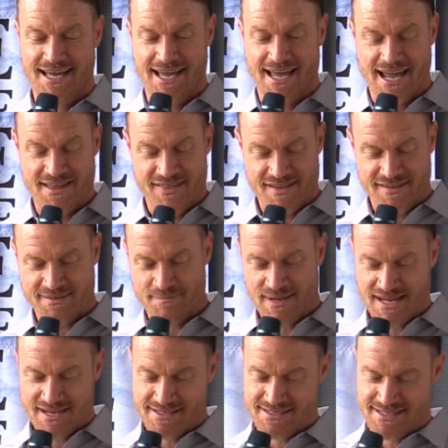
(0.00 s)
And this
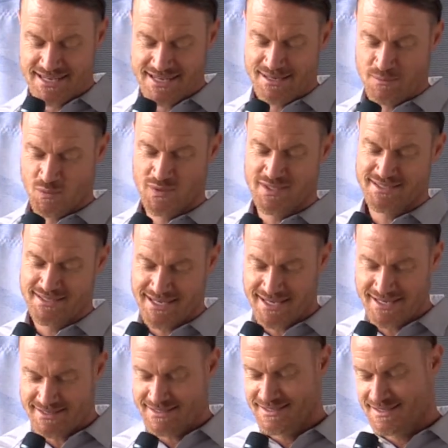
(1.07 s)
man's name was
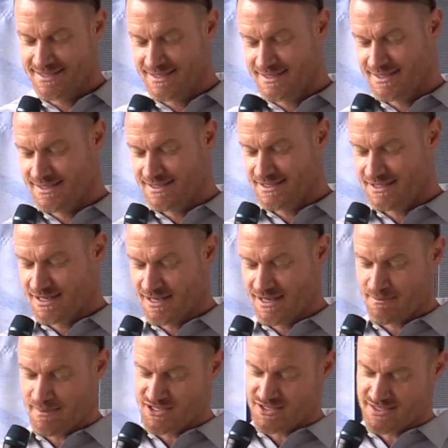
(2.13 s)
Nate,
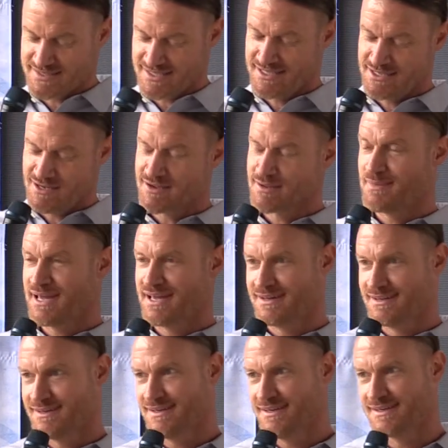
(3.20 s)
and I should say young
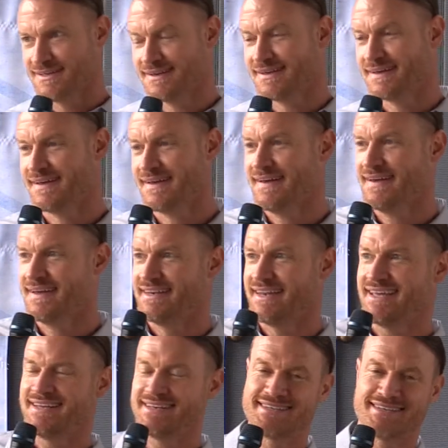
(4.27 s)
man,
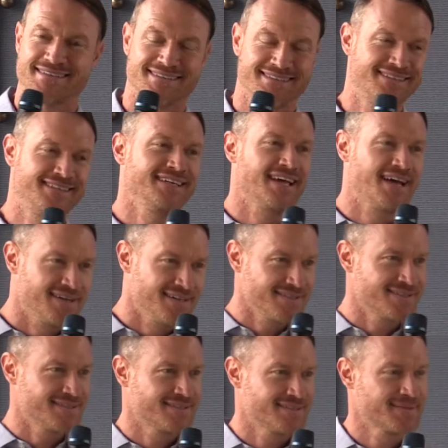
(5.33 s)
Nate
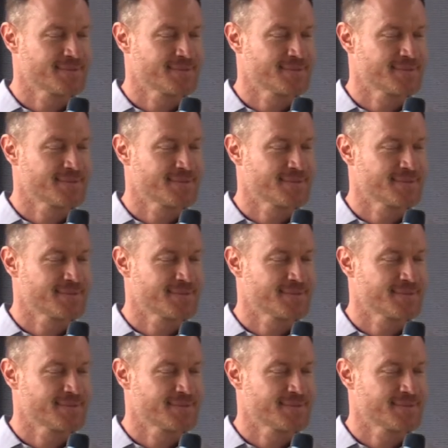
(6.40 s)
Diaz.